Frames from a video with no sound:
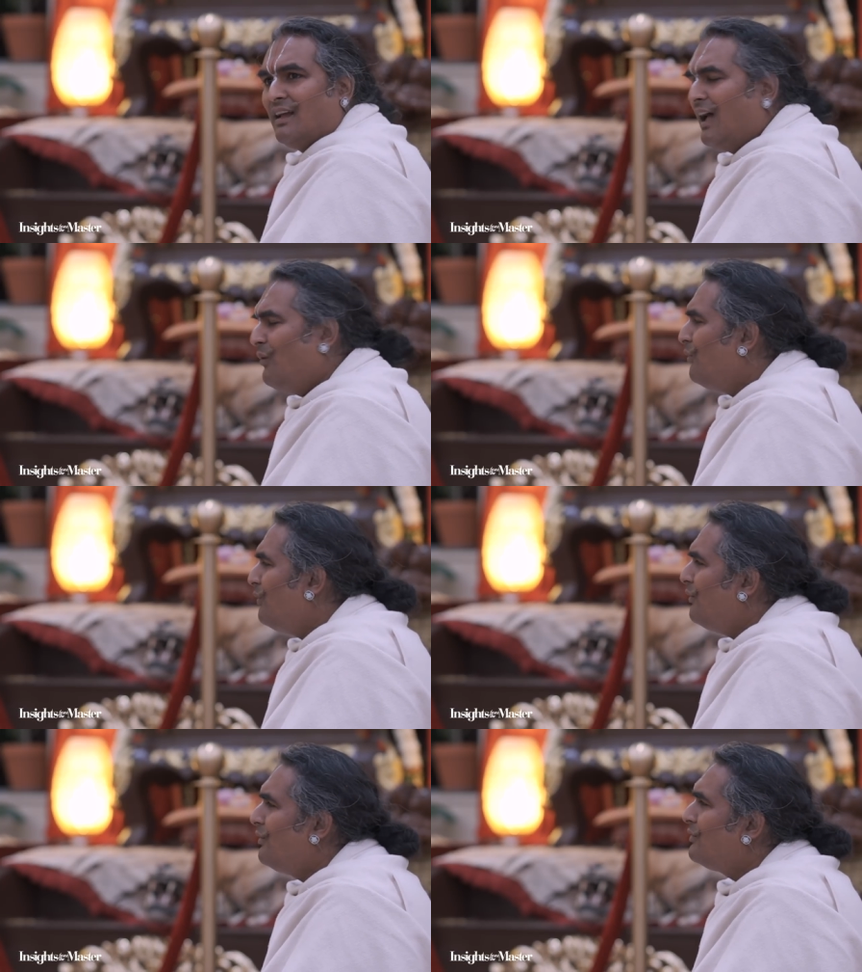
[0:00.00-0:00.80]

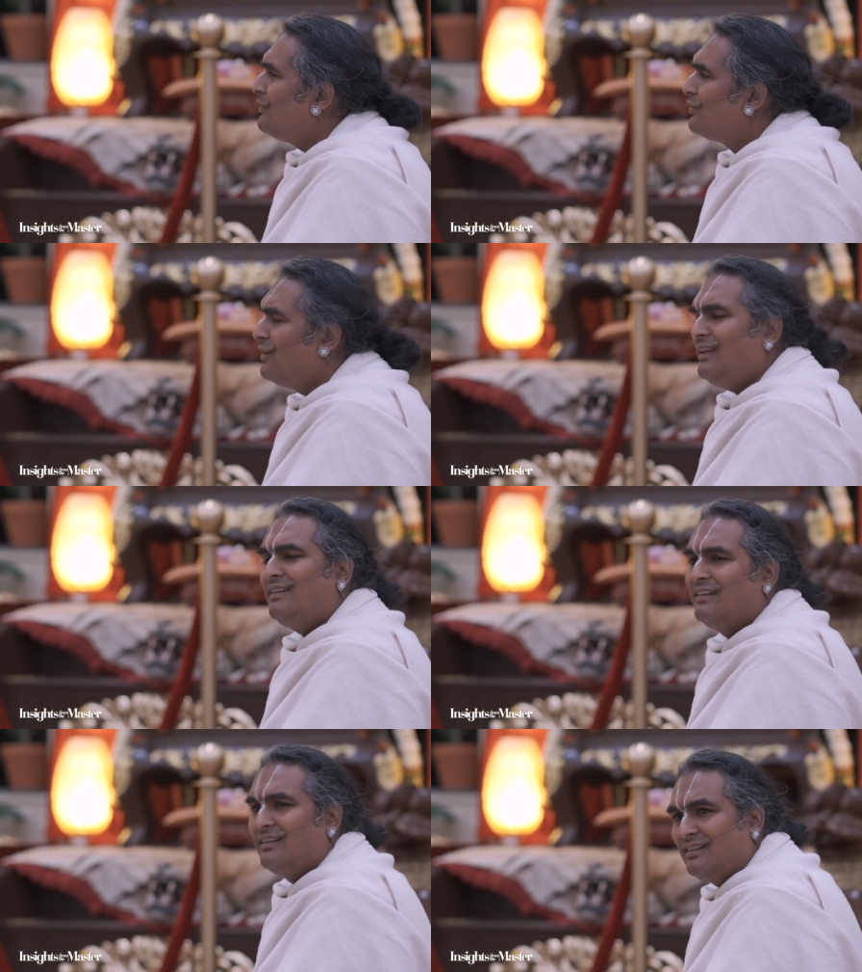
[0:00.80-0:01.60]
How
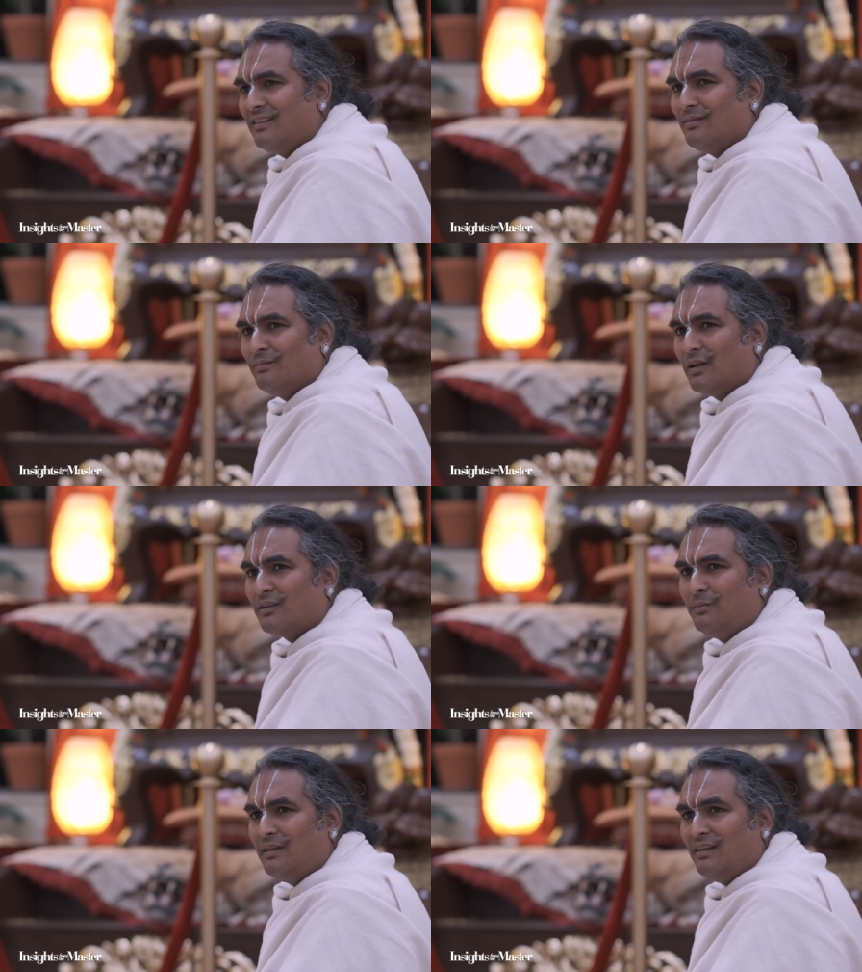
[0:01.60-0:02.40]
great
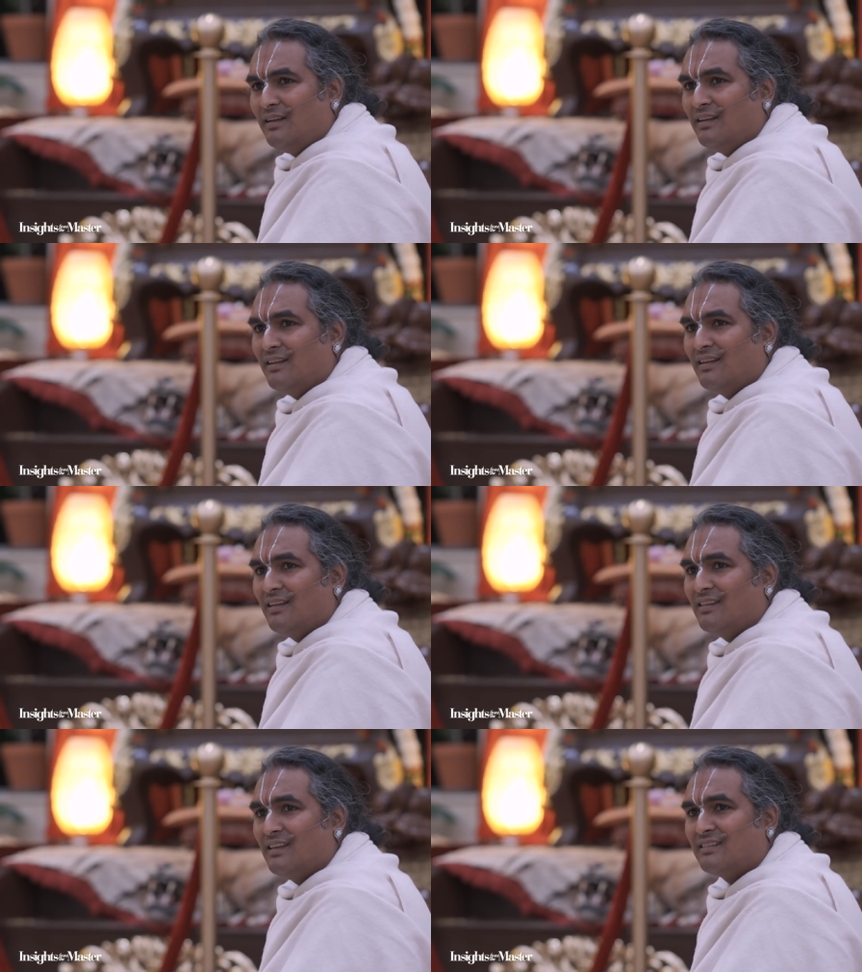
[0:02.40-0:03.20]
must be
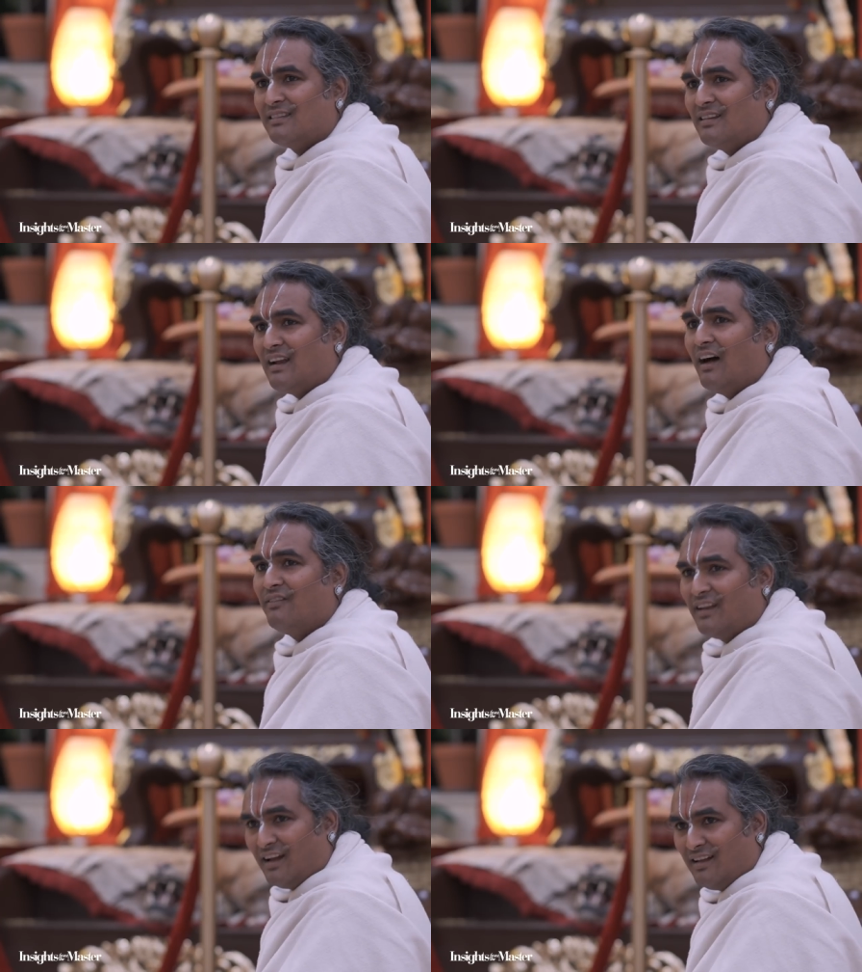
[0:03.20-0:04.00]
this
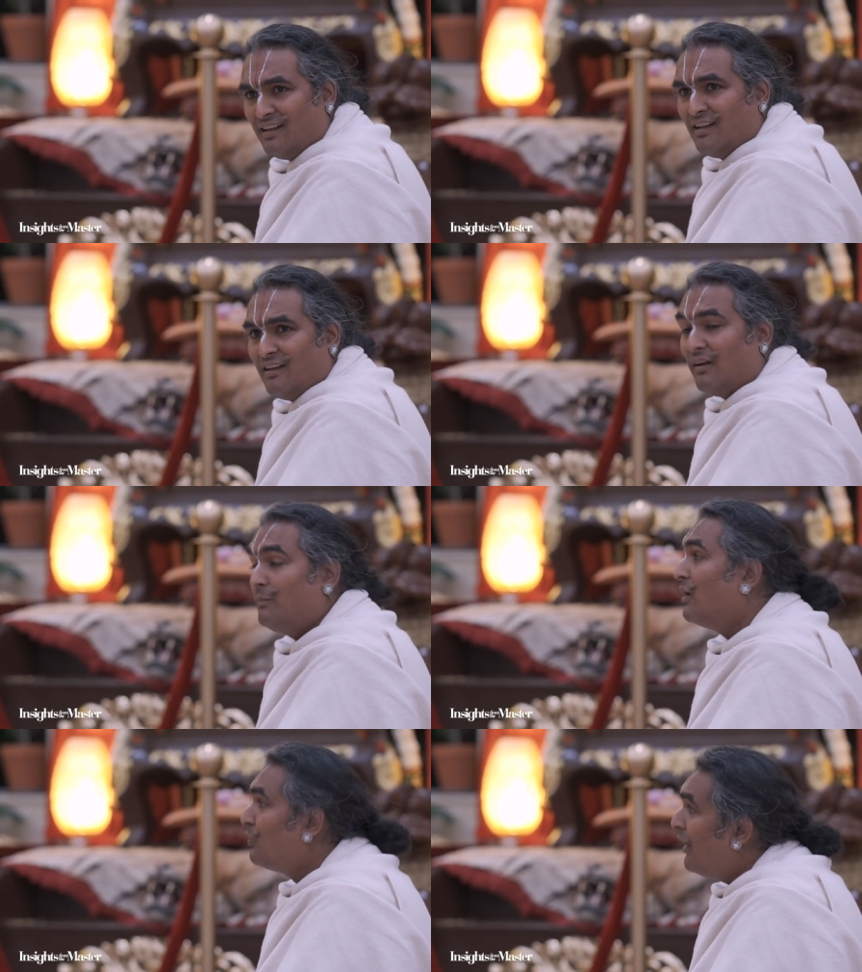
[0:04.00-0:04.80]
Ravana.
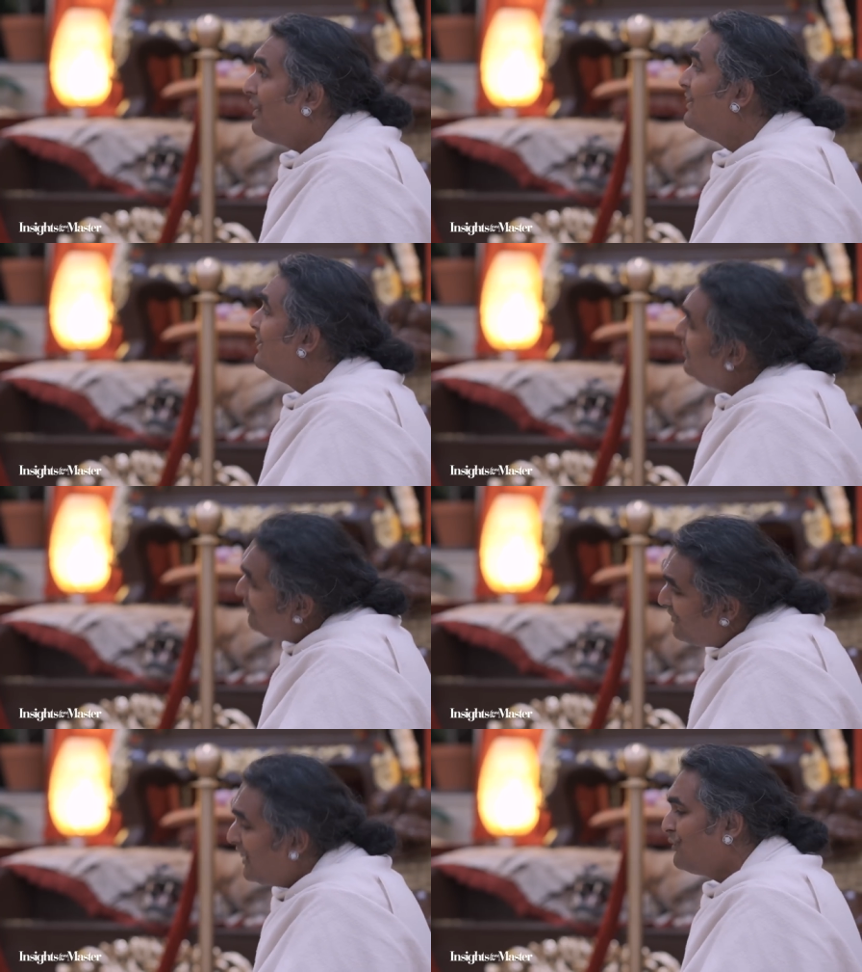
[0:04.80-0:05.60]
But Bhagavan
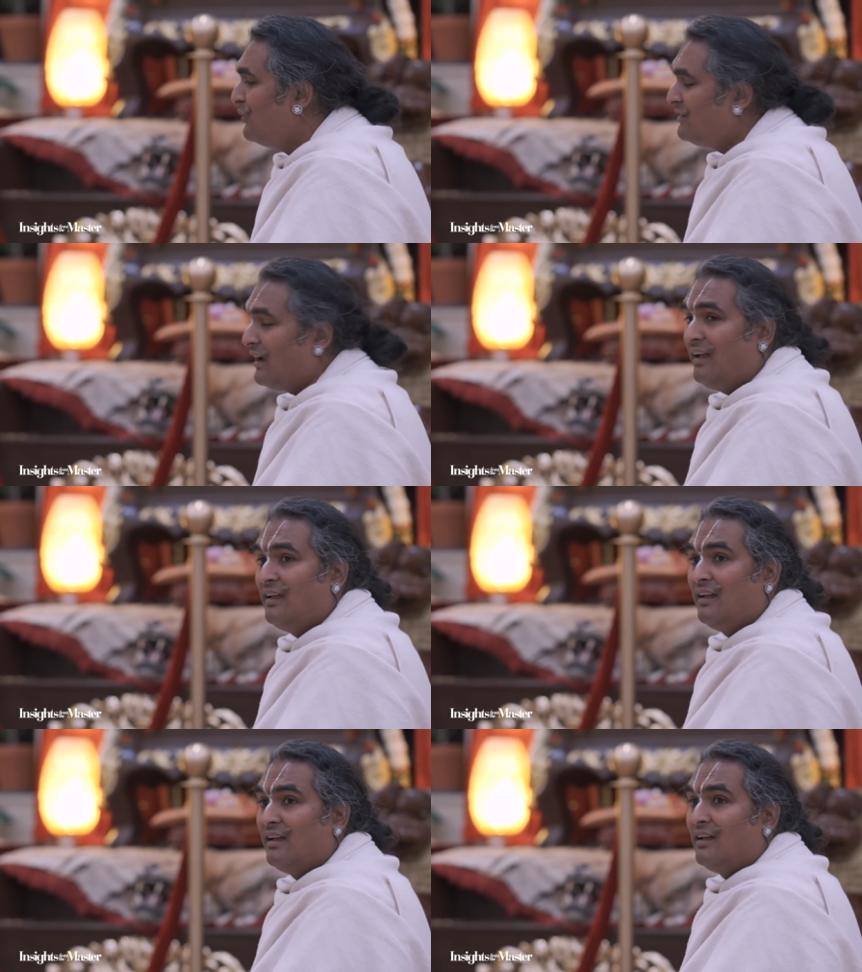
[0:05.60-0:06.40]
leave Vaikuntha,
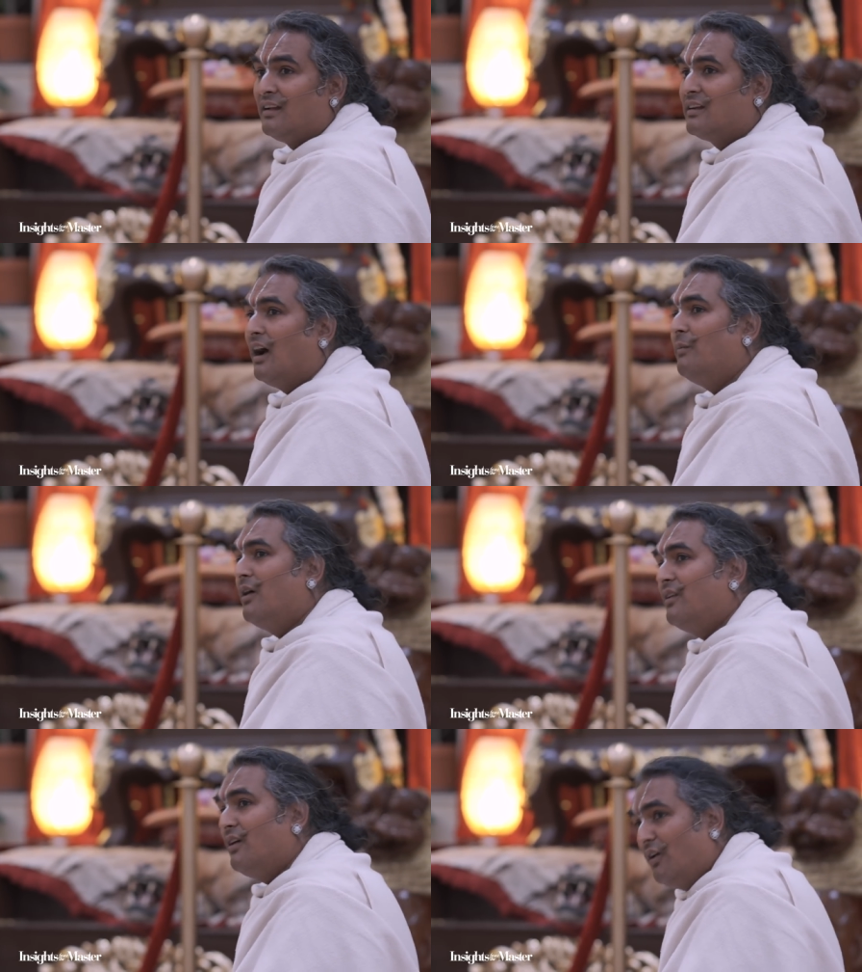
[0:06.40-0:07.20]
come
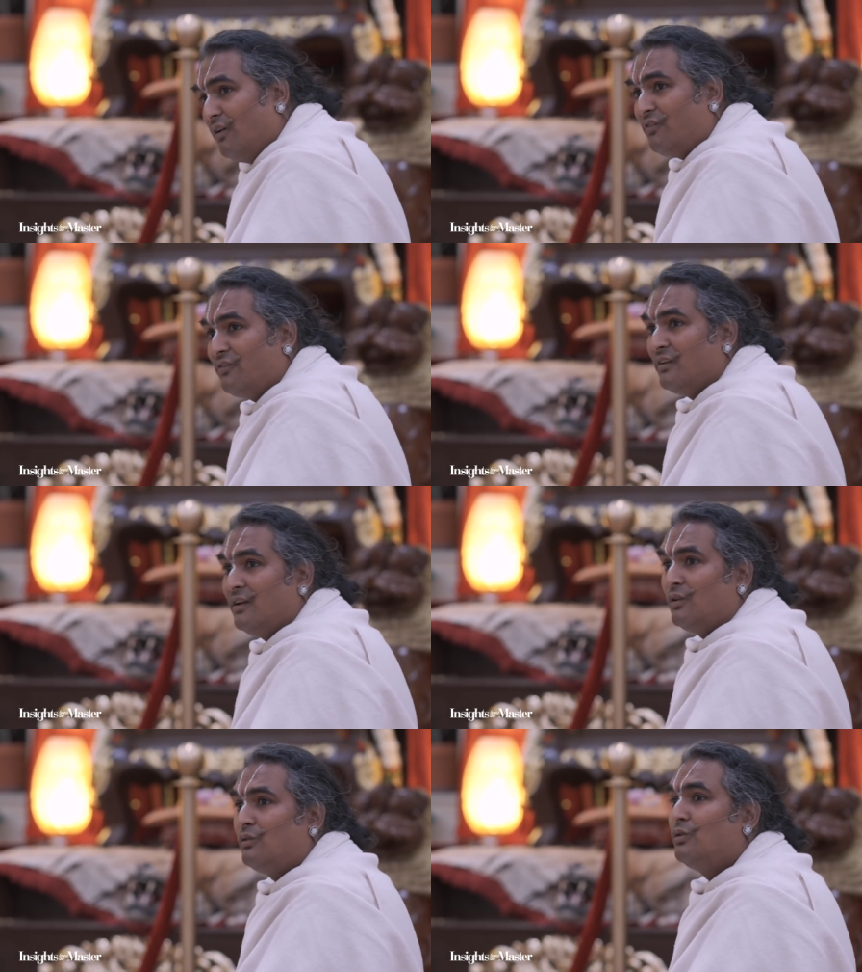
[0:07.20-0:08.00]
on earth
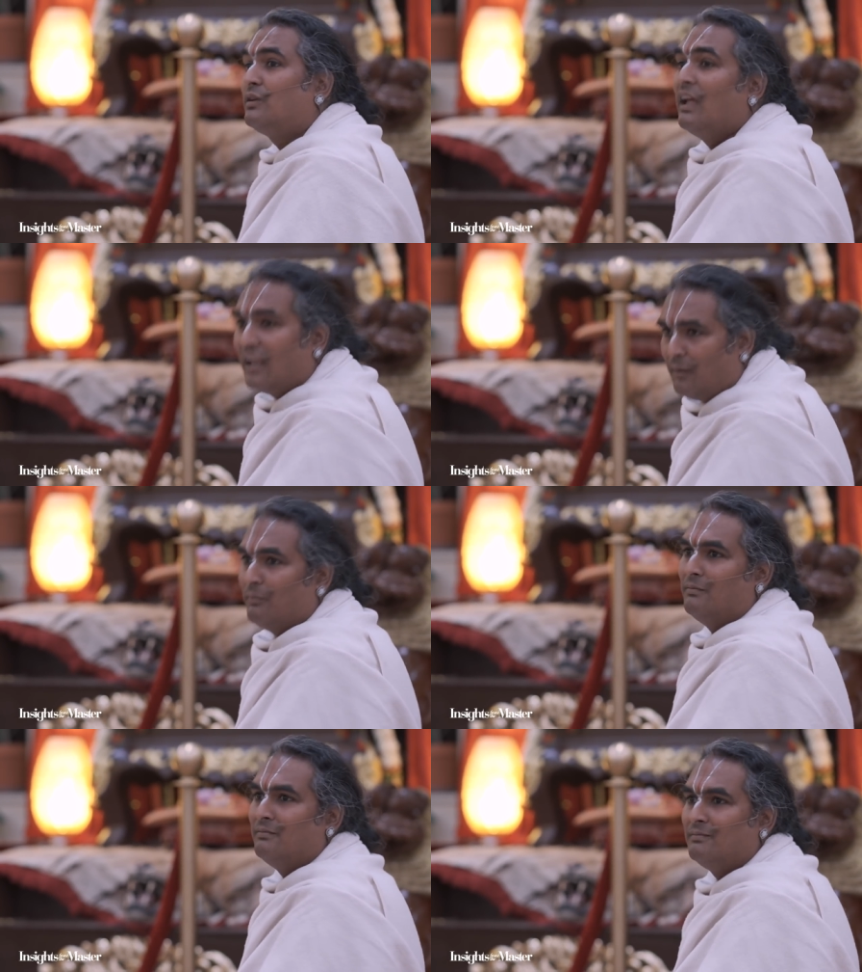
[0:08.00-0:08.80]
to kill him.